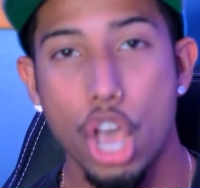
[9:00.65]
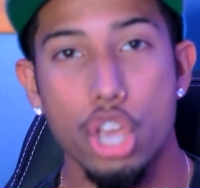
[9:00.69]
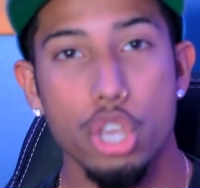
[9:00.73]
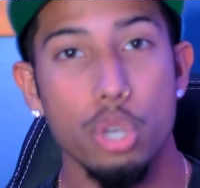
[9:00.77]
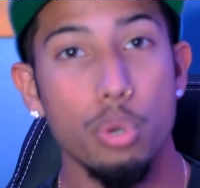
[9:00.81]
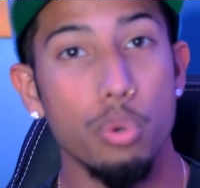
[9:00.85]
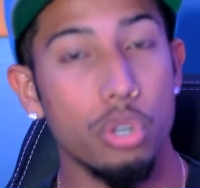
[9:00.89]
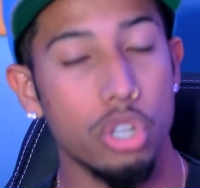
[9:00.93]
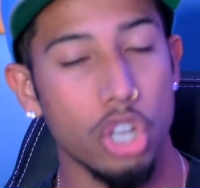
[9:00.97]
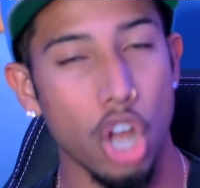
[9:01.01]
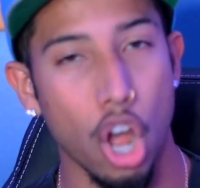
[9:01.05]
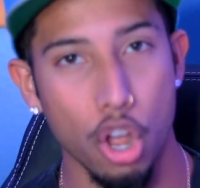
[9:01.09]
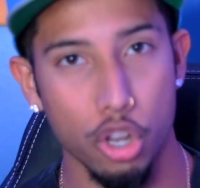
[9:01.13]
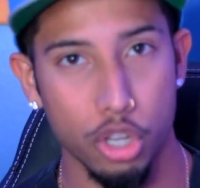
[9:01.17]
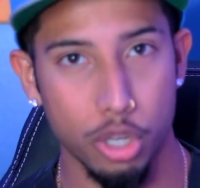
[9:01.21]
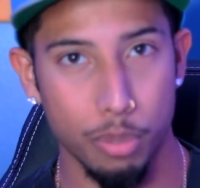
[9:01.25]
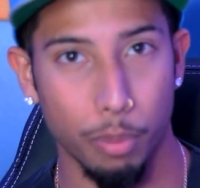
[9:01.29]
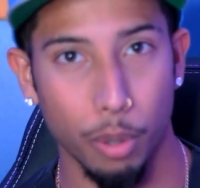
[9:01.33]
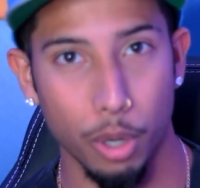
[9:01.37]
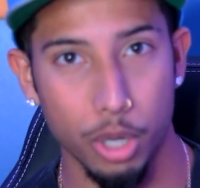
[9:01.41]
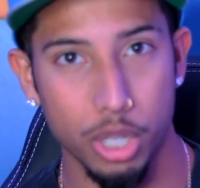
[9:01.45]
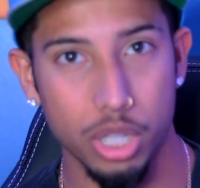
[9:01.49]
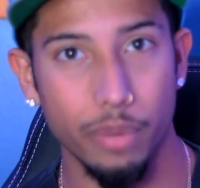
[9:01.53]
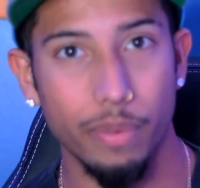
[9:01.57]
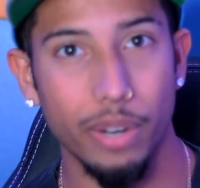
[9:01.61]
You saw
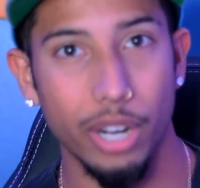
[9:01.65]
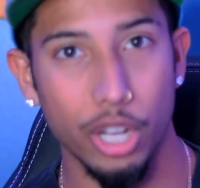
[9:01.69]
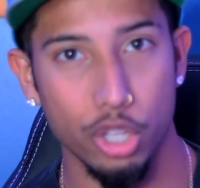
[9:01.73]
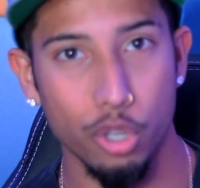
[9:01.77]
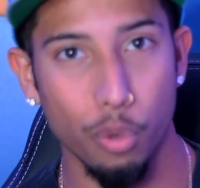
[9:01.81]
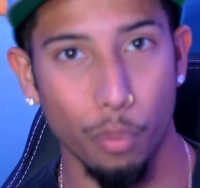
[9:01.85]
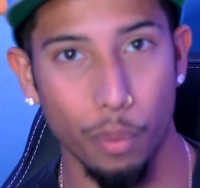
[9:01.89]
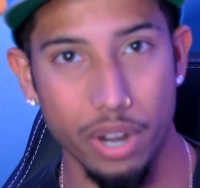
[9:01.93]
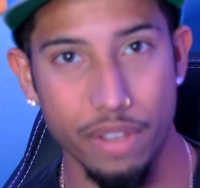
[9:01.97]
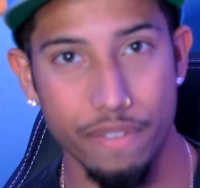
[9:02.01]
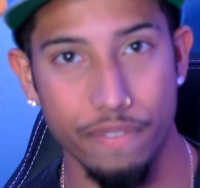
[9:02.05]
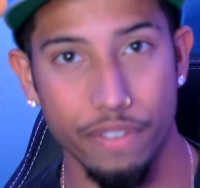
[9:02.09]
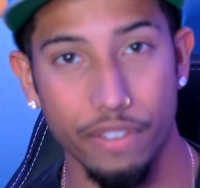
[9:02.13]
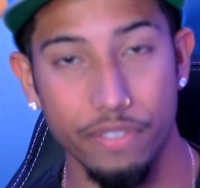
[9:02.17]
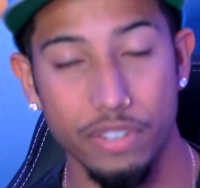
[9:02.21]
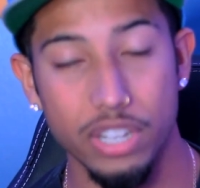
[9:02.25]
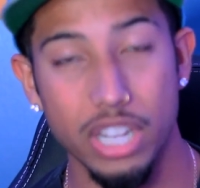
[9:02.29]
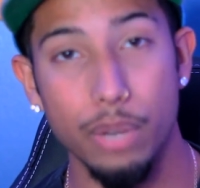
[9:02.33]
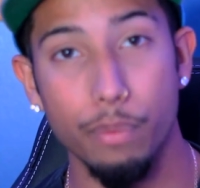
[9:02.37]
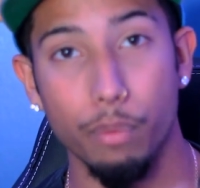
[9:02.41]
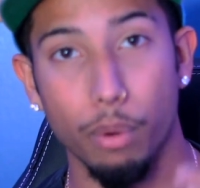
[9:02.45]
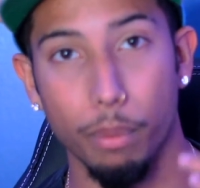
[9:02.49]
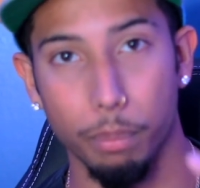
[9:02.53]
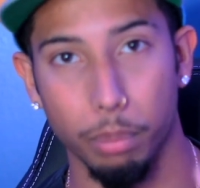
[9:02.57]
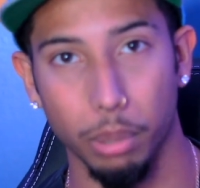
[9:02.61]
spurts of it in
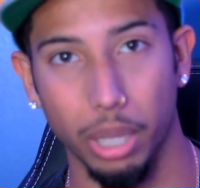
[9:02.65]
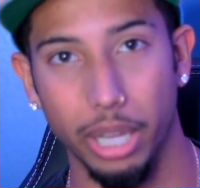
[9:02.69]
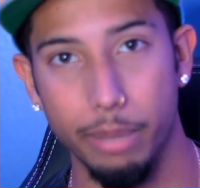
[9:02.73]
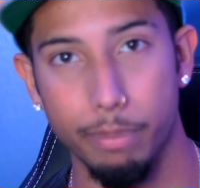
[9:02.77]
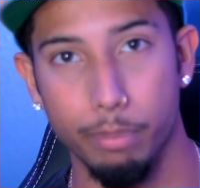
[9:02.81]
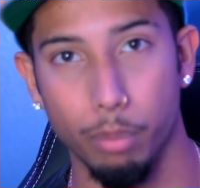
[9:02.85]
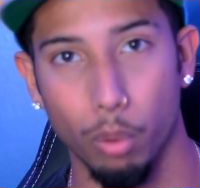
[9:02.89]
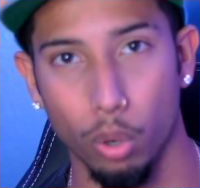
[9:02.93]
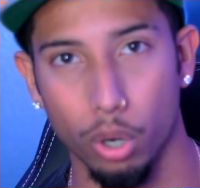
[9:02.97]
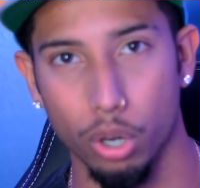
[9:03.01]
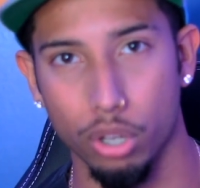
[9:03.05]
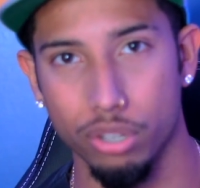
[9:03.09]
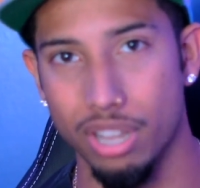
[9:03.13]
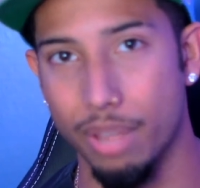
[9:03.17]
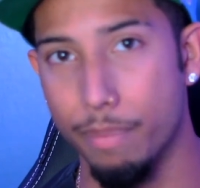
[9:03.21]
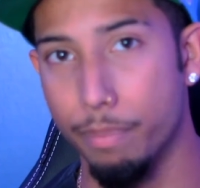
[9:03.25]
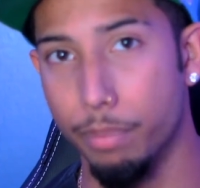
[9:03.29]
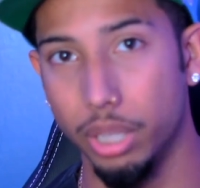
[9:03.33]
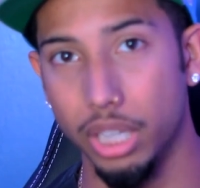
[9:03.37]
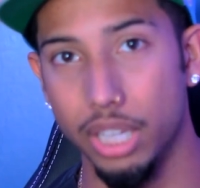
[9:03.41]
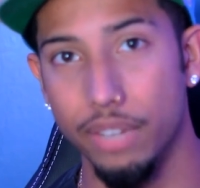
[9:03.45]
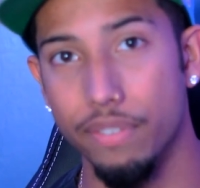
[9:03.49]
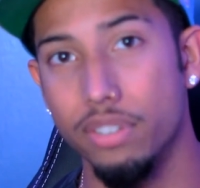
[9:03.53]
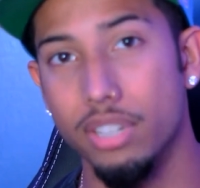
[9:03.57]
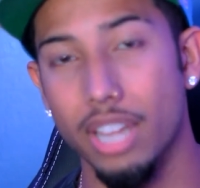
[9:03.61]
2015 where Blake Bortles, I
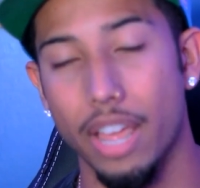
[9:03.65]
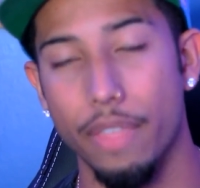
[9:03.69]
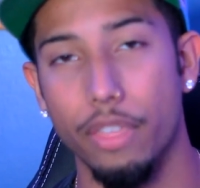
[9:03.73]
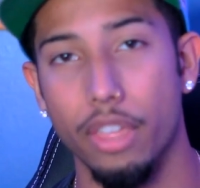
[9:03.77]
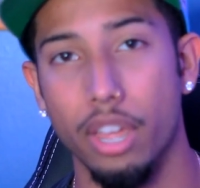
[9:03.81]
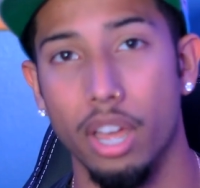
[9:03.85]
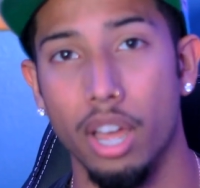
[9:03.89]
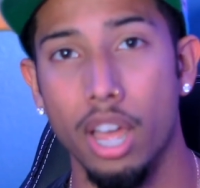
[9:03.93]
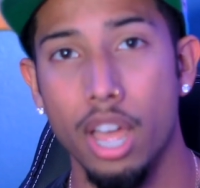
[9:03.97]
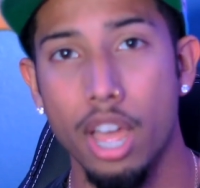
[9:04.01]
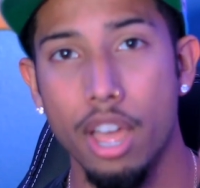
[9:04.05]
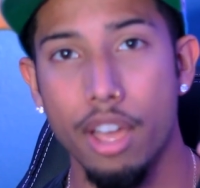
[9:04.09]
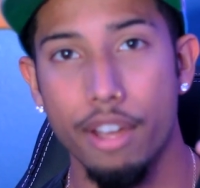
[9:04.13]
believe, set the